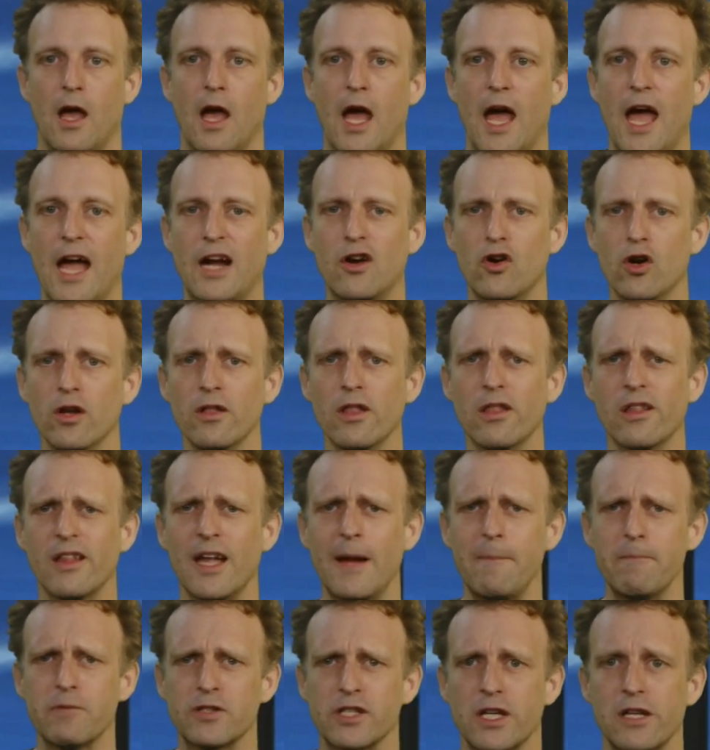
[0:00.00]
A
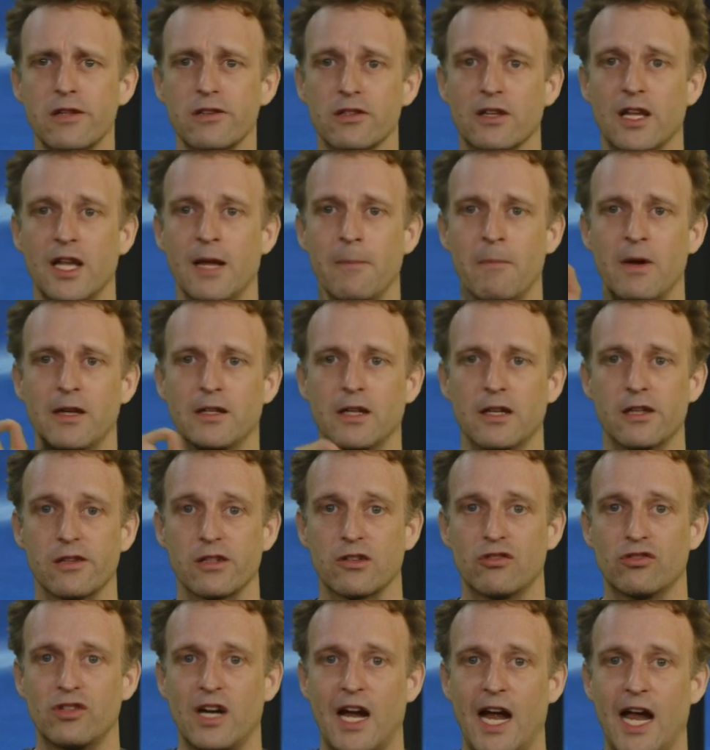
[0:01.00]
conceptual schema
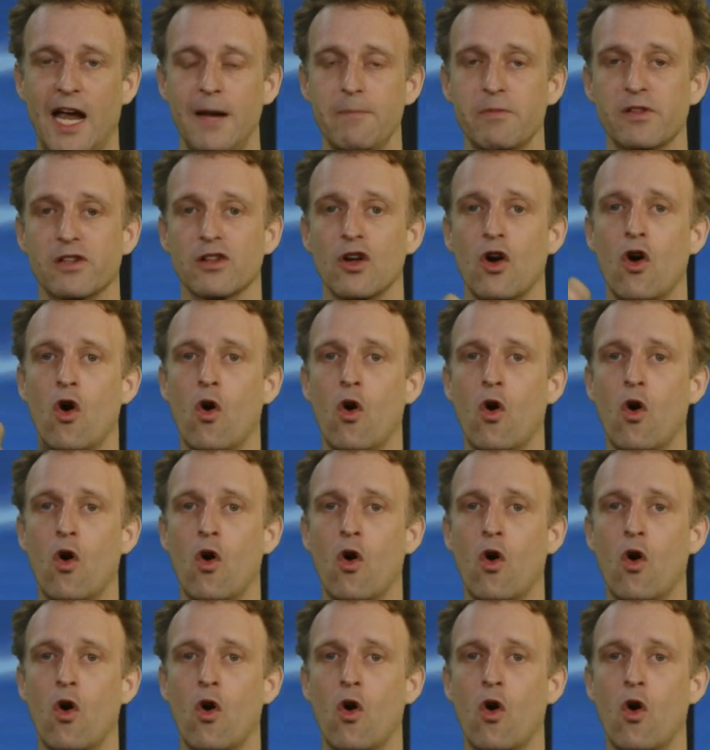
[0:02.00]
describes